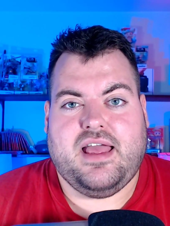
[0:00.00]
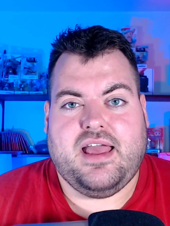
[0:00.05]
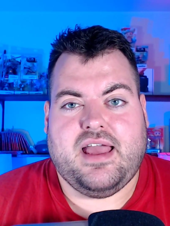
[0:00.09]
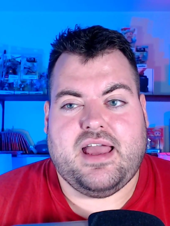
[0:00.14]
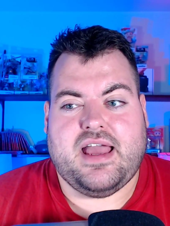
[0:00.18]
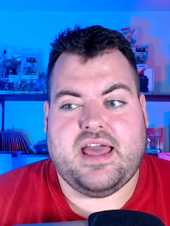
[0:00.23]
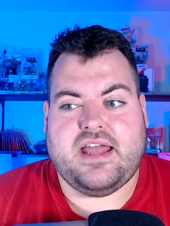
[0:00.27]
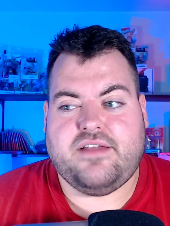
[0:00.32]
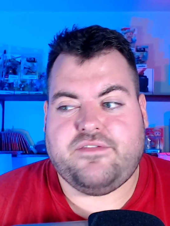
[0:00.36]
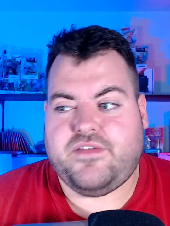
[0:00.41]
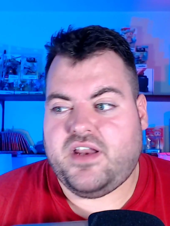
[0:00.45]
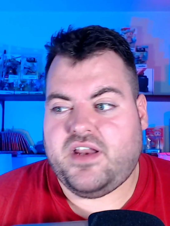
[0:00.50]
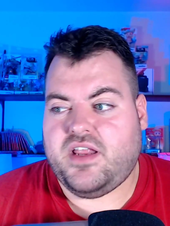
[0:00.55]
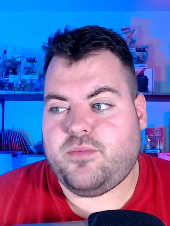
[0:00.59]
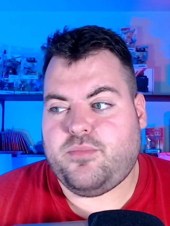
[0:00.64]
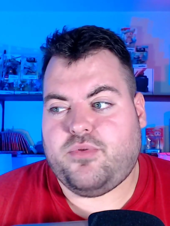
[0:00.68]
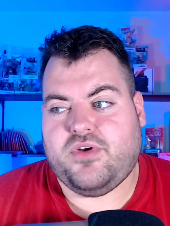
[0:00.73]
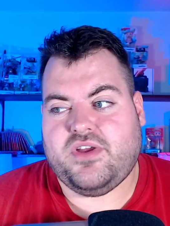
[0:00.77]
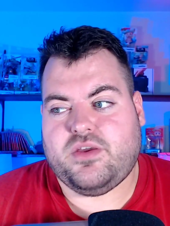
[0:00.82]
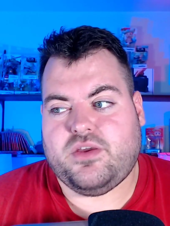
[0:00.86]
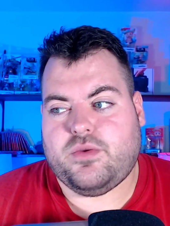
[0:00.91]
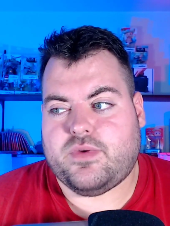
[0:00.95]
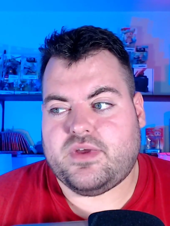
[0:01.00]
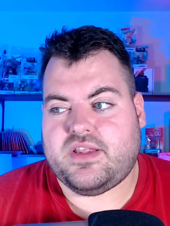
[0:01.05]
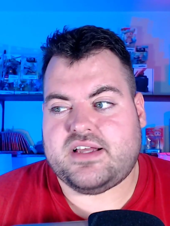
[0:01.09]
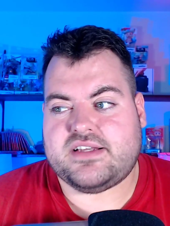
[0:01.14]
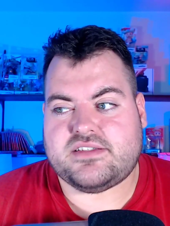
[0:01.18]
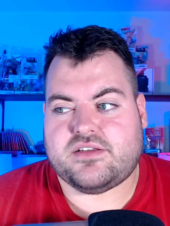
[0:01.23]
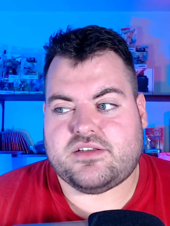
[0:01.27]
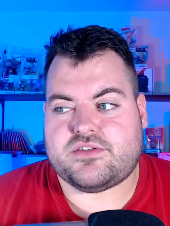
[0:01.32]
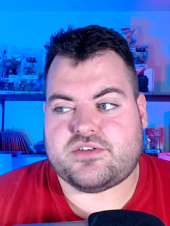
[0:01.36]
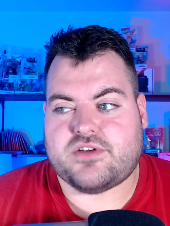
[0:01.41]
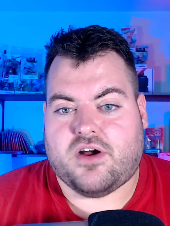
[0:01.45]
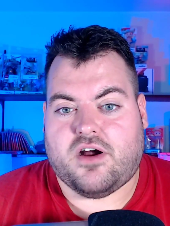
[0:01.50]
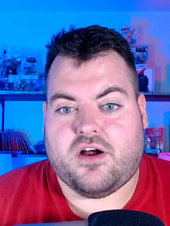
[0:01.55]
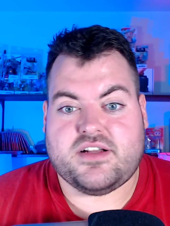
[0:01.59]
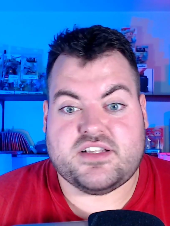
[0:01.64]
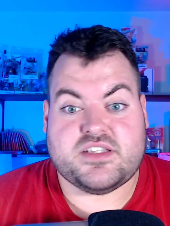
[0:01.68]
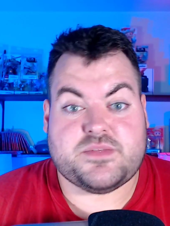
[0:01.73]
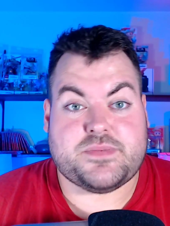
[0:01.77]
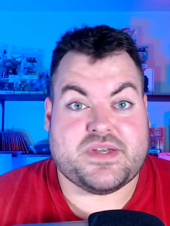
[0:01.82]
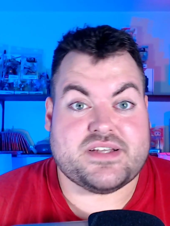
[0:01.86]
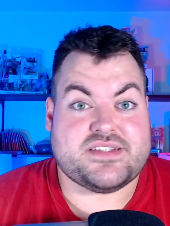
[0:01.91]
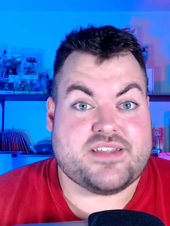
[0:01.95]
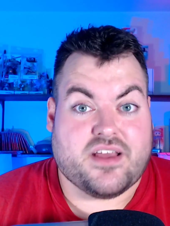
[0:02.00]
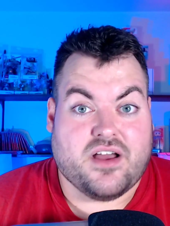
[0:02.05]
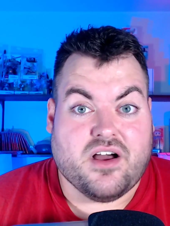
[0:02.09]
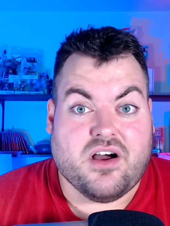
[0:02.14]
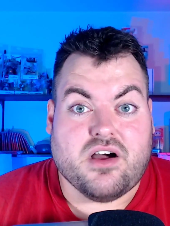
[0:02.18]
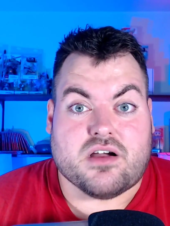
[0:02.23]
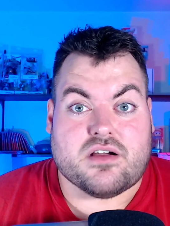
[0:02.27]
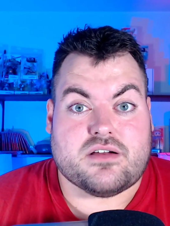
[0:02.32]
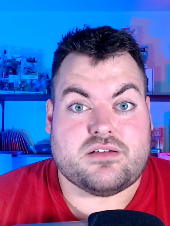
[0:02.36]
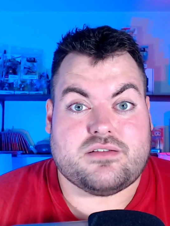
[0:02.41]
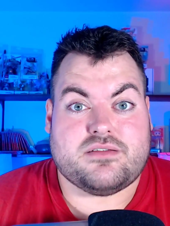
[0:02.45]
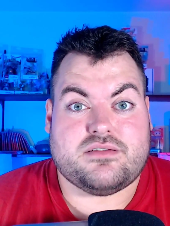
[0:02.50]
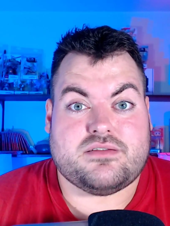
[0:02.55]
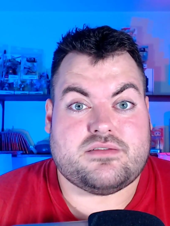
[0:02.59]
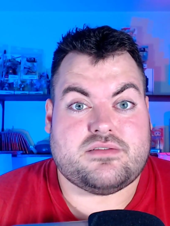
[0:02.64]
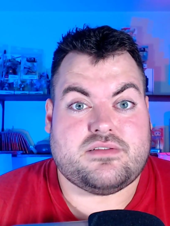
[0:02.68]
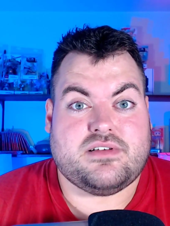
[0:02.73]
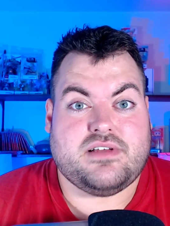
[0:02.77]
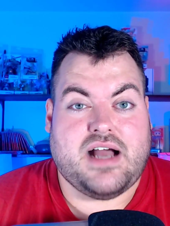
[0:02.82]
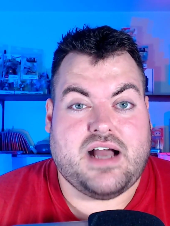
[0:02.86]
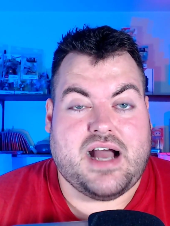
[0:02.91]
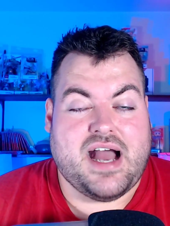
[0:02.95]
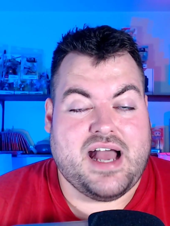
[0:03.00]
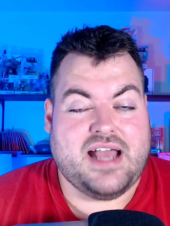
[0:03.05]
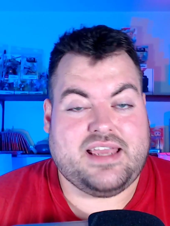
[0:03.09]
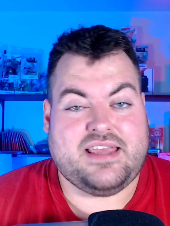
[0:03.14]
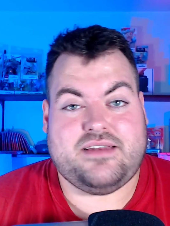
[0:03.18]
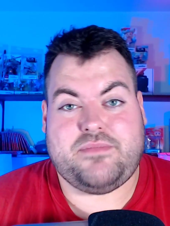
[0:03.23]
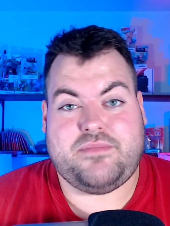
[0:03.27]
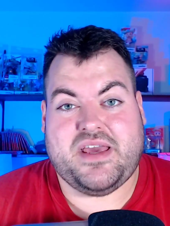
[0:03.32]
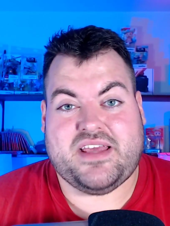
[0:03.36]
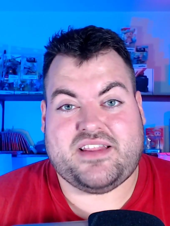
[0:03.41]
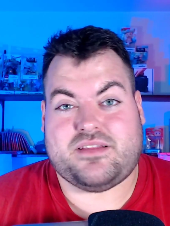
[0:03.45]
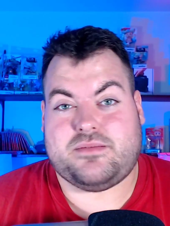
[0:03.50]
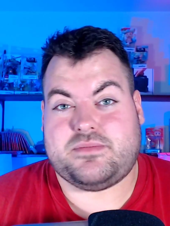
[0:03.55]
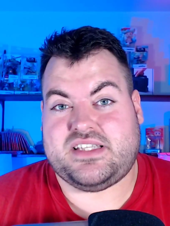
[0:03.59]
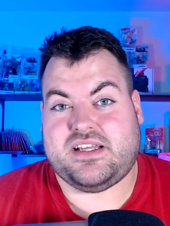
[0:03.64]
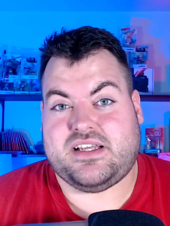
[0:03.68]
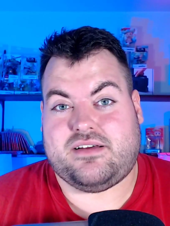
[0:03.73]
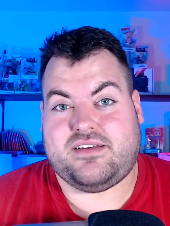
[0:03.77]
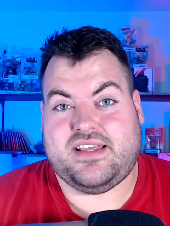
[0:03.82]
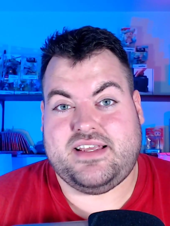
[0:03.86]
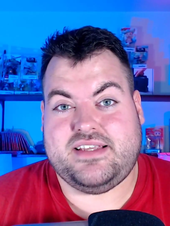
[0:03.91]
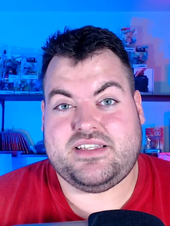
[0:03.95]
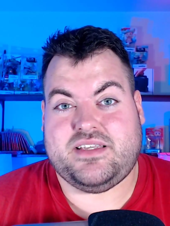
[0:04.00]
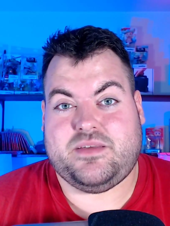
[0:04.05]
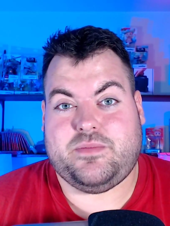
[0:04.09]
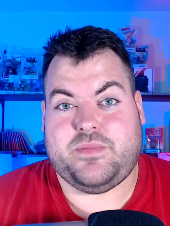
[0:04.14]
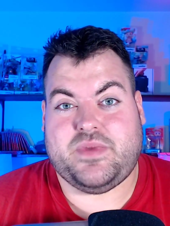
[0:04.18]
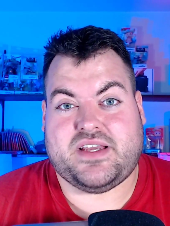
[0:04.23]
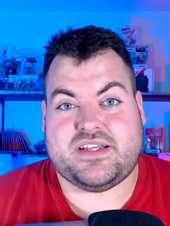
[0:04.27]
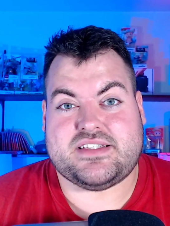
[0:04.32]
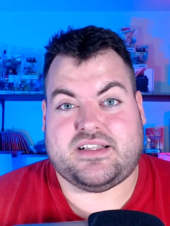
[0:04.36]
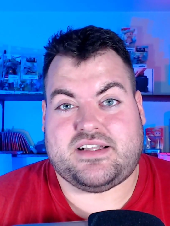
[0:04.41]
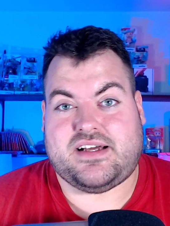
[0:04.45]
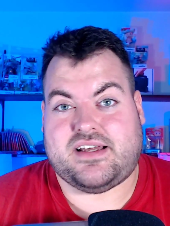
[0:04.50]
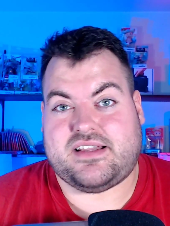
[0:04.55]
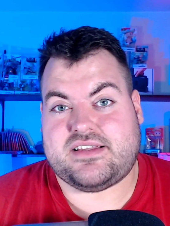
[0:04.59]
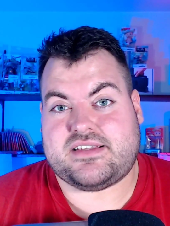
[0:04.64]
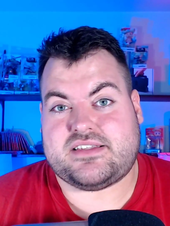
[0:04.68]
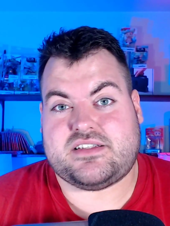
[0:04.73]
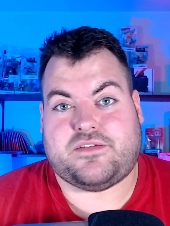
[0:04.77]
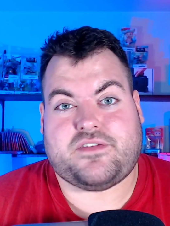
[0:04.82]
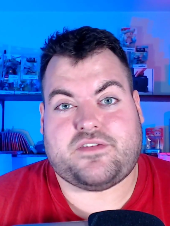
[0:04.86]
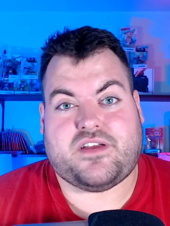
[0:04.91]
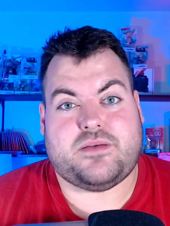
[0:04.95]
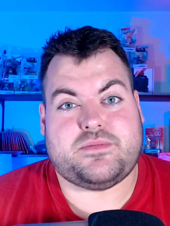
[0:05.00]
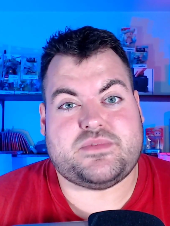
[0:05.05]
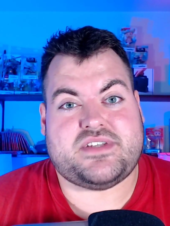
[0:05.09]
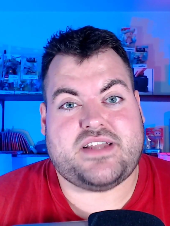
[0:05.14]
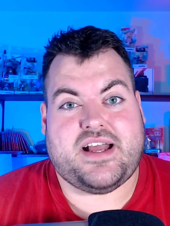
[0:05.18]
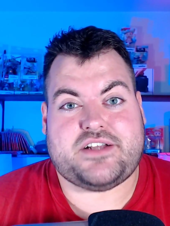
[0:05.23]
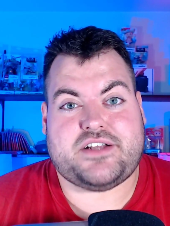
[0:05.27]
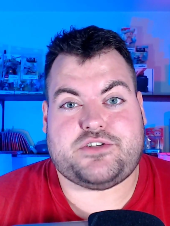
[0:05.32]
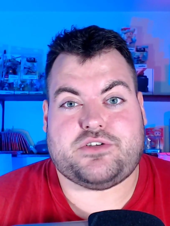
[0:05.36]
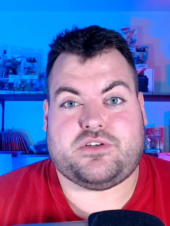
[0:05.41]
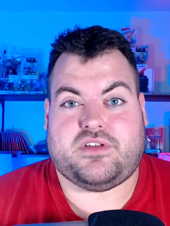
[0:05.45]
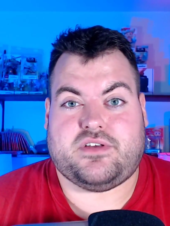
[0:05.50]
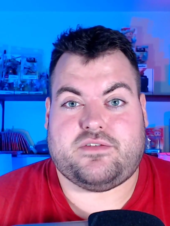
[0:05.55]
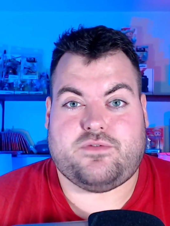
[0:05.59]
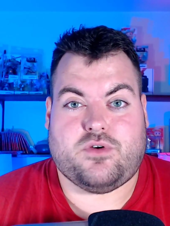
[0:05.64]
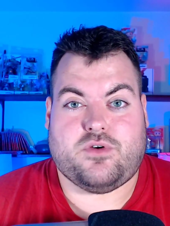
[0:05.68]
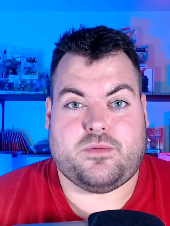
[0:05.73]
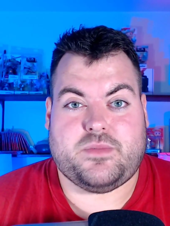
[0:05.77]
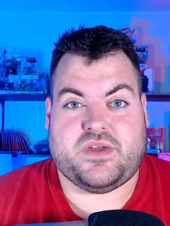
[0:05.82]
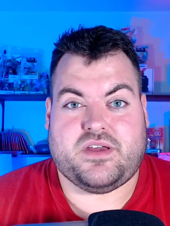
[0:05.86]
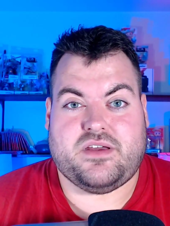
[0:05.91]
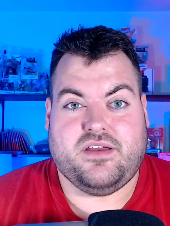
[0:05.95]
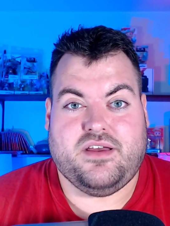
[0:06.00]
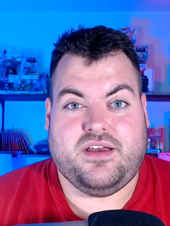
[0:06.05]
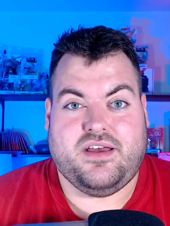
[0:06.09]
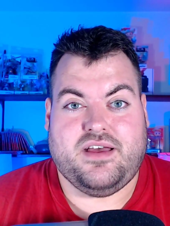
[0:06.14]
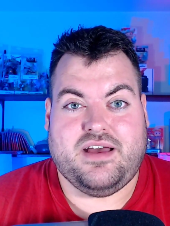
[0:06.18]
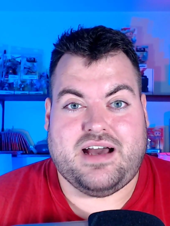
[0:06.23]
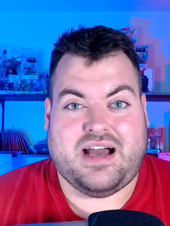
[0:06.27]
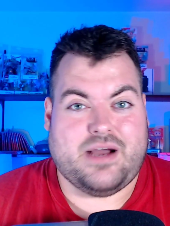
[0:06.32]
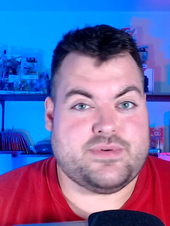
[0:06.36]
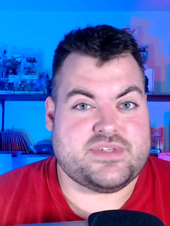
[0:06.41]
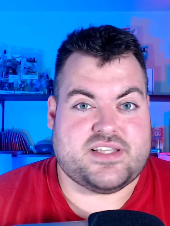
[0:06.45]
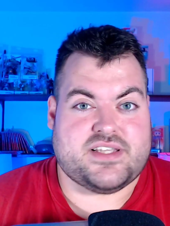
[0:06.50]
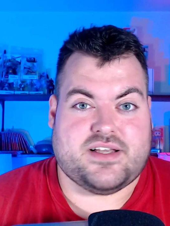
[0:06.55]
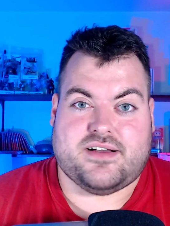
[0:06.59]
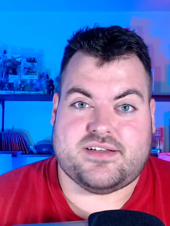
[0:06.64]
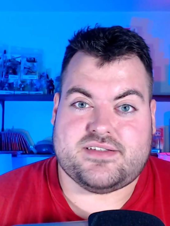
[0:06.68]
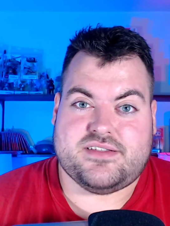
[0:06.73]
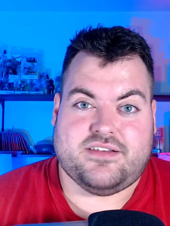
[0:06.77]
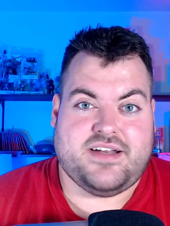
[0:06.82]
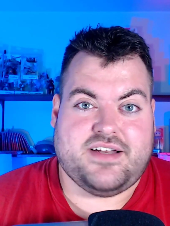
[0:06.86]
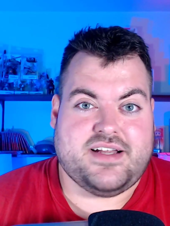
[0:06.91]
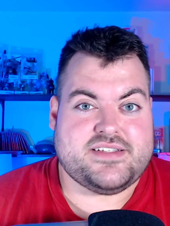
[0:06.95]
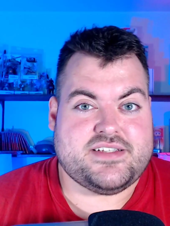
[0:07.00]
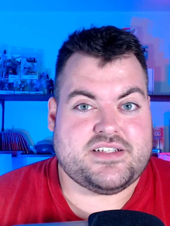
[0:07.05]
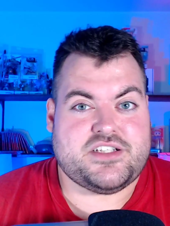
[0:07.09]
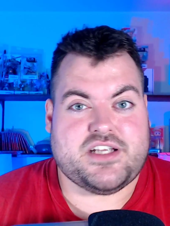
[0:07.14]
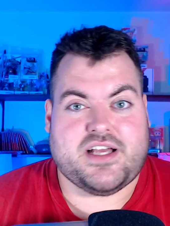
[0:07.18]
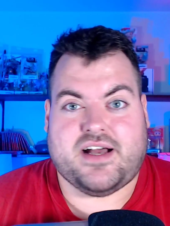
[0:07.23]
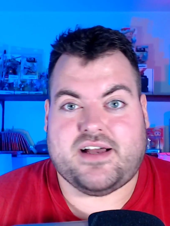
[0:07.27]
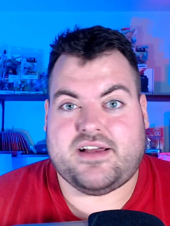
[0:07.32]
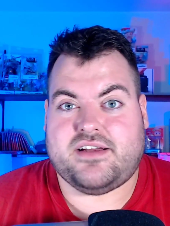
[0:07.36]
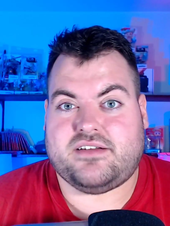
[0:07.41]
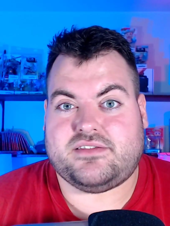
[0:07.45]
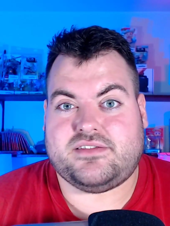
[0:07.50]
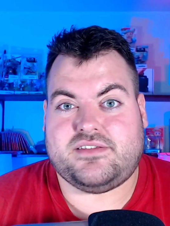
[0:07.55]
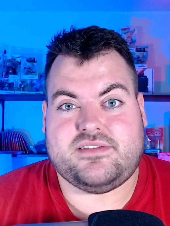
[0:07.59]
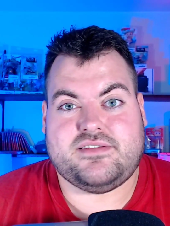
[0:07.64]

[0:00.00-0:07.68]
And if at any point you realize those are hard, it's because they are. I can make them sound easy because a lot of this stuff comes naturally for me. I was hustling as a child.